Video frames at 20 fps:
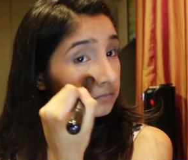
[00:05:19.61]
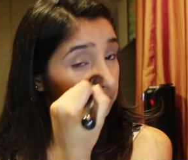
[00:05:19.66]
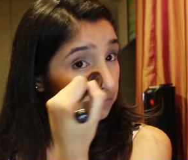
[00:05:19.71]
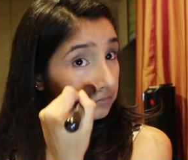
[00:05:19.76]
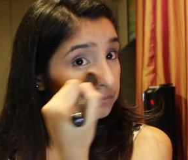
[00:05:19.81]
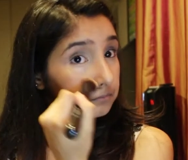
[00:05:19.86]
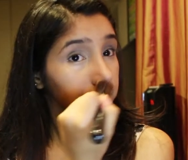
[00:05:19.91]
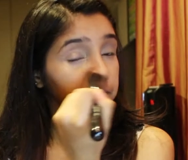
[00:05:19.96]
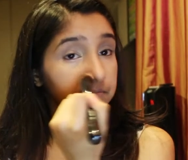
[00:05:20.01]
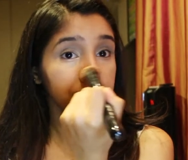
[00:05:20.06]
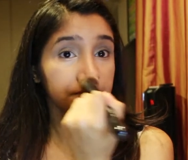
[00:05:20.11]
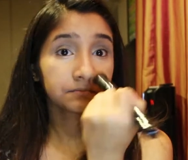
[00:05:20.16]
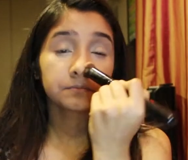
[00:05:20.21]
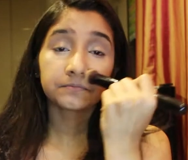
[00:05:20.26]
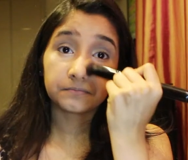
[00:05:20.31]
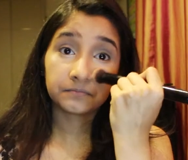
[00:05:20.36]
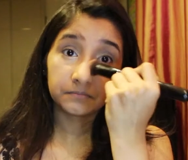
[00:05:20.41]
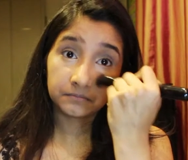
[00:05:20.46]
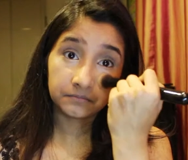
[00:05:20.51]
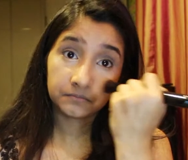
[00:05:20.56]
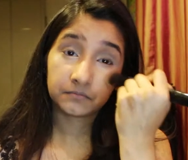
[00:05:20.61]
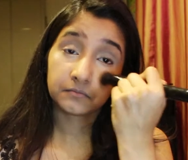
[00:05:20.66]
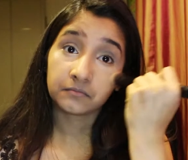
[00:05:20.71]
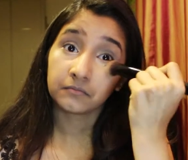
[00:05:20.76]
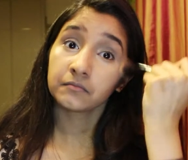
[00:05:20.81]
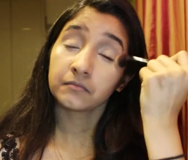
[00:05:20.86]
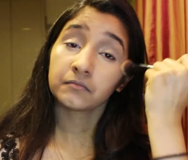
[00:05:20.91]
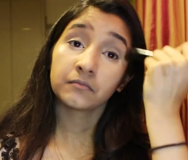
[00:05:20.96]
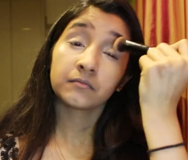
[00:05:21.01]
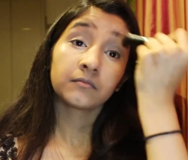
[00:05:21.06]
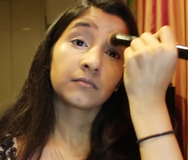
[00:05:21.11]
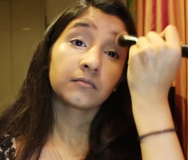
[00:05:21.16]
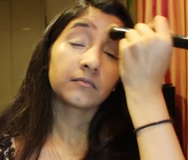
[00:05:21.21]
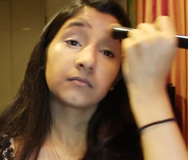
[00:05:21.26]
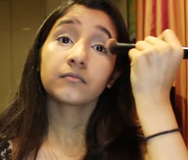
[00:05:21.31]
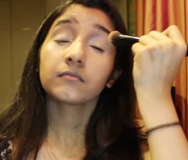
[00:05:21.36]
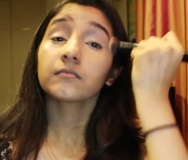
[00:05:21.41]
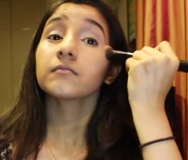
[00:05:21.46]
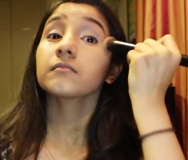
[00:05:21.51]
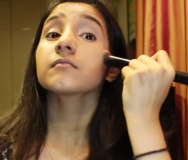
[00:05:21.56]

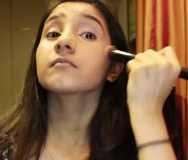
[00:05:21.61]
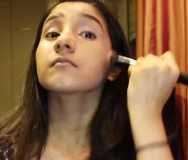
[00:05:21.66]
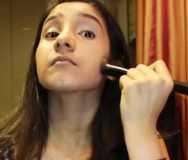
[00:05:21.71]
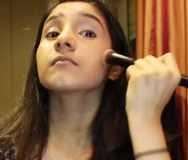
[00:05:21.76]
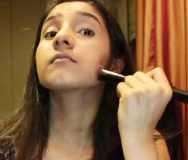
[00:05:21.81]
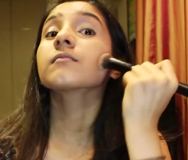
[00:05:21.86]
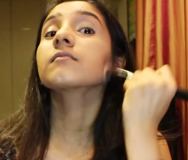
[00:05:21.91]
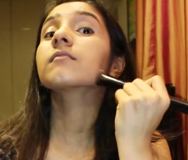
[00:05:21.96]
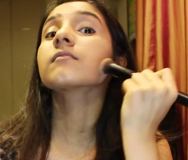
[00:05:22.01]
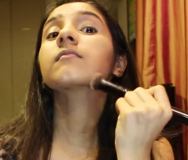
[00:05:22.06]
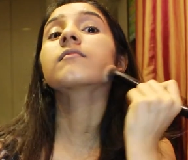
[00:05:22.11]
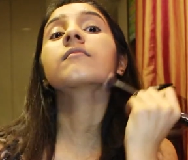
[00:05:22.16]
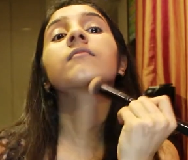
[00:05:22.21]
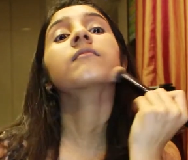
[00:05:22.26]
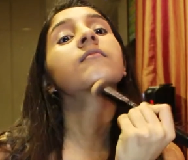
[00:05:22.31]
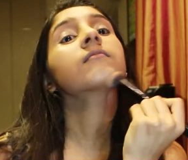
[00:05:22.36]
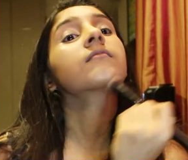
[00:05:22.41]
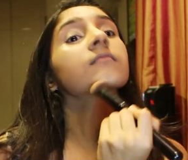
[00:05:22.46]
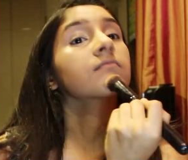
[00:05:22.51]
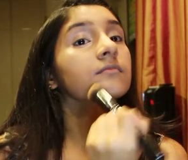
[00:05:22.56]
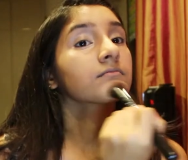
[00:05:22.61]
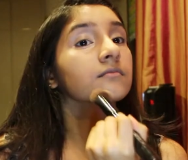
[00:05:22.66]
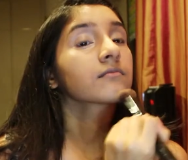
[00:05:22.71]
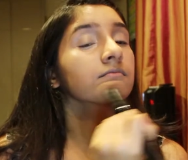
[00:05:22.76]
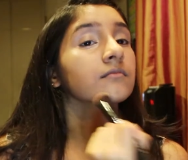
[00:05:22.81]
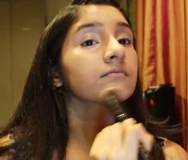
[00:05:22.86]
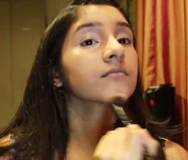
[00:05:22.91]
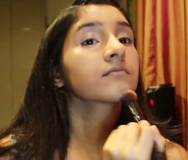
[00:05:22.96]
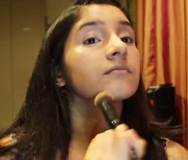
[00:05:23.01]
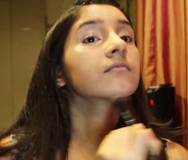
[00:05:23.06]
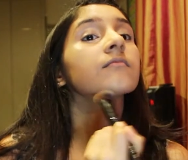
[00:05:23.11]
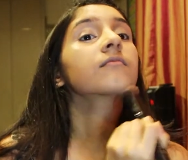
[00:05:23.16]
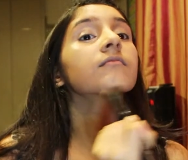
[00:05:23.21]
(no one is talking)